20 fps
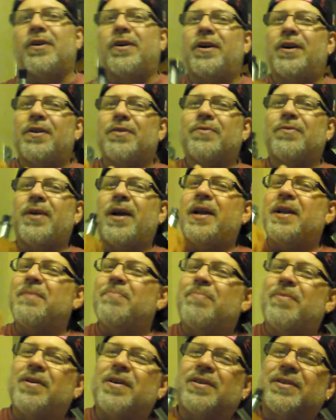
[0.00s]
180
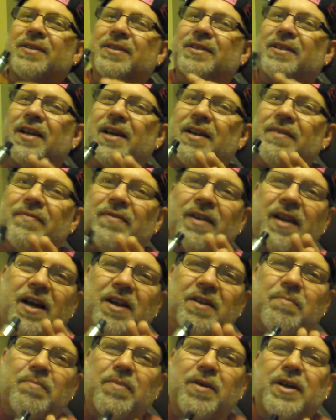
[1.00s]
bucks is kind of a
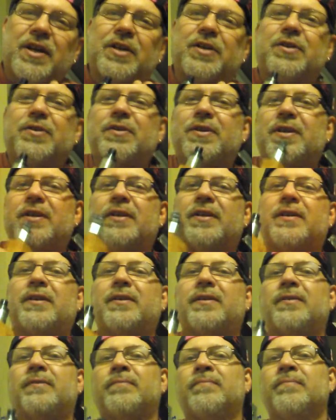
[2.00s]
lot of money to you.
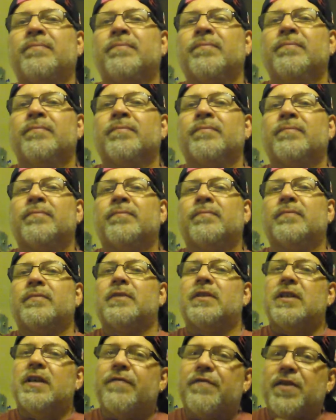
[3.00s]

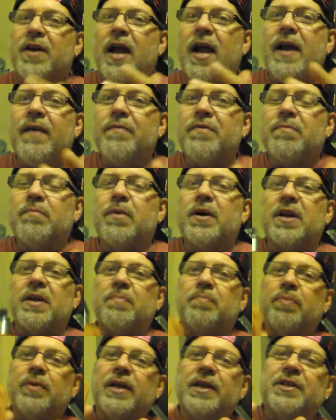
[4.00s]
If you have the money,
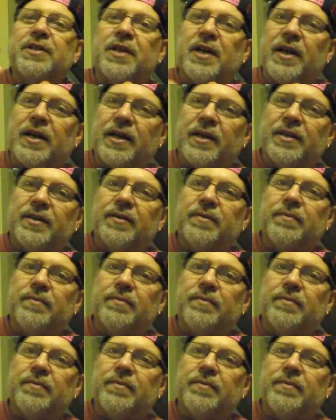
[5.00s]
please get it.